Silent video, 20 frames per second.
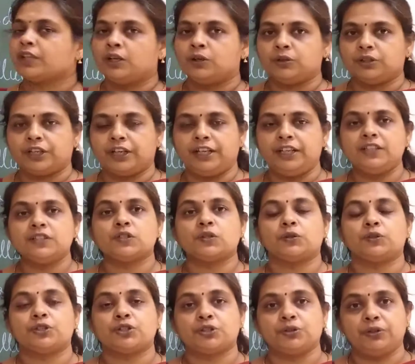Okay,
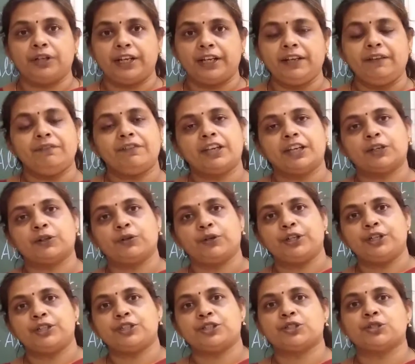so today we are
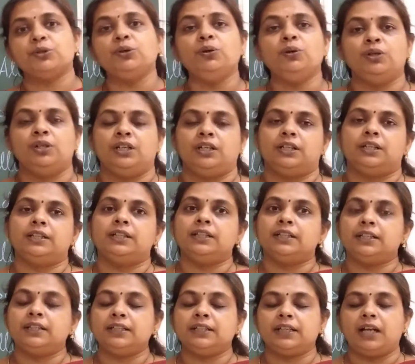going to
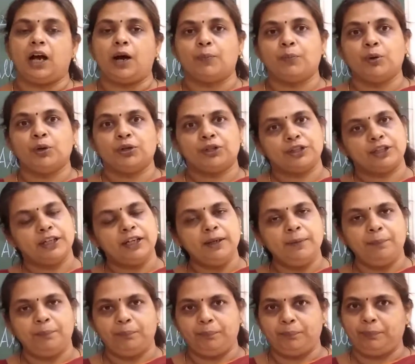learn about the
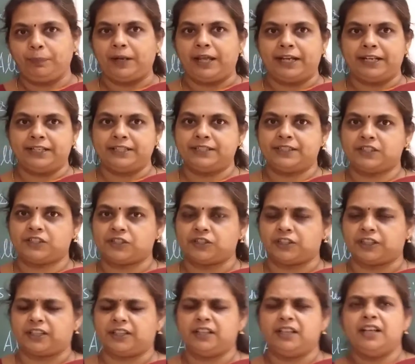plains
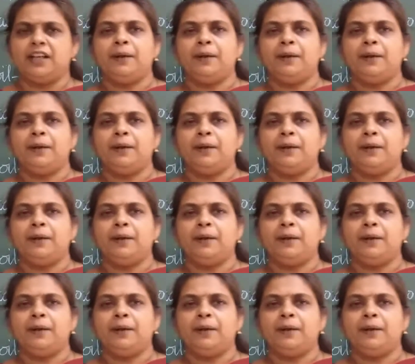children.